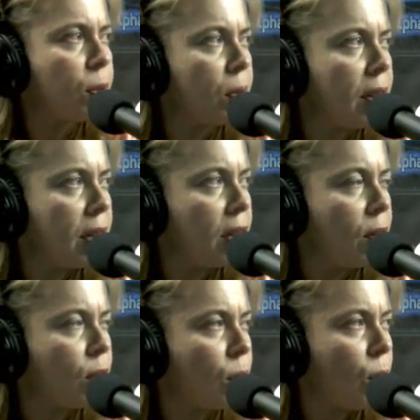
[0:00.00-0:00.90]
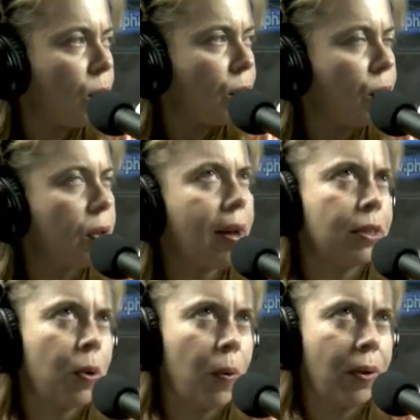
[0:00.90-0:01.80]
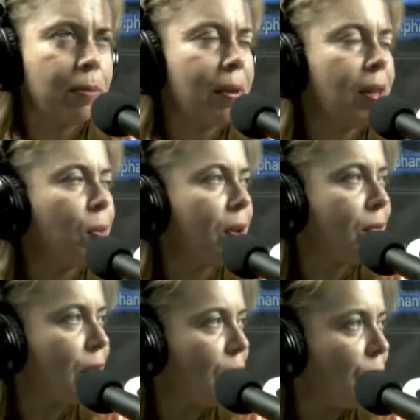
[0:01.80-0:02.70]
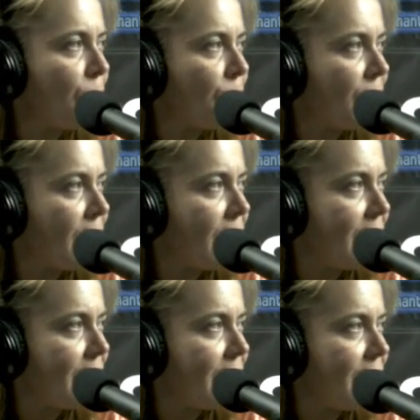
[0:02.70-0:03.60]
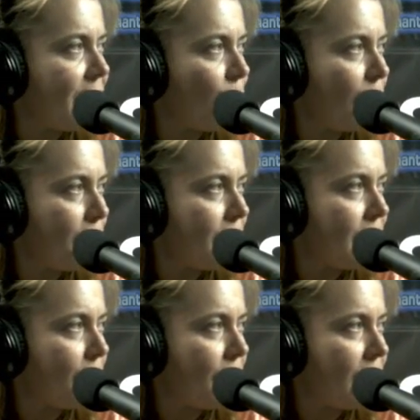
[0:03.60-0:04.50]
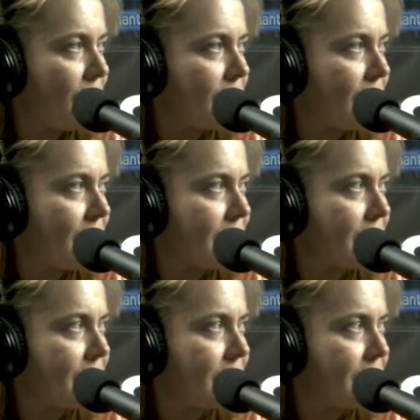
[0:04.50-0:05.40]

Which one of the new not toys, but one of our new equipment that we use, that's